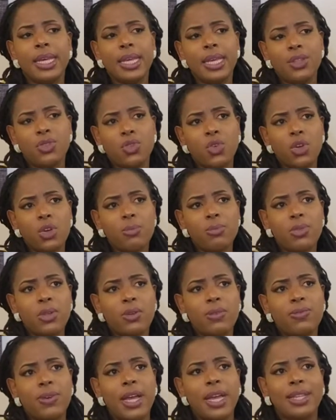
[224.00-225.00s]
In terms
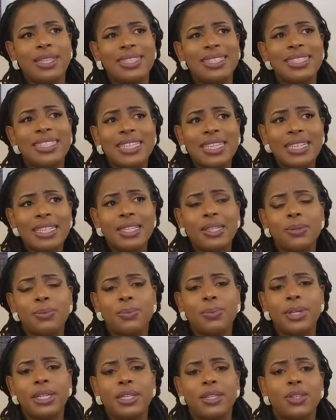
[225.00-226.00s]
of dealing
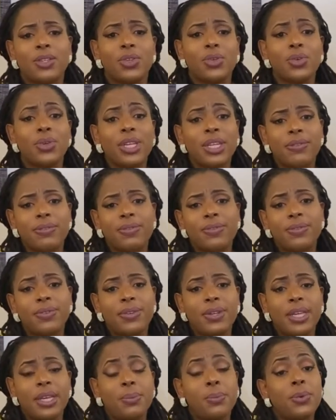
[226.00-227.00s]
with grief
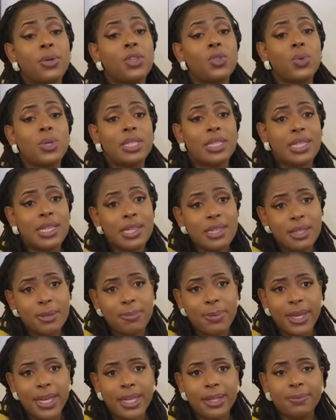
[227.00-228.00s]
and what to
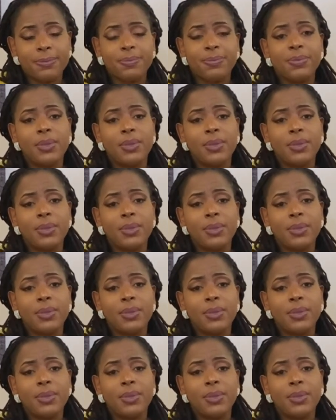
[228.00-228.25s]
anticipate,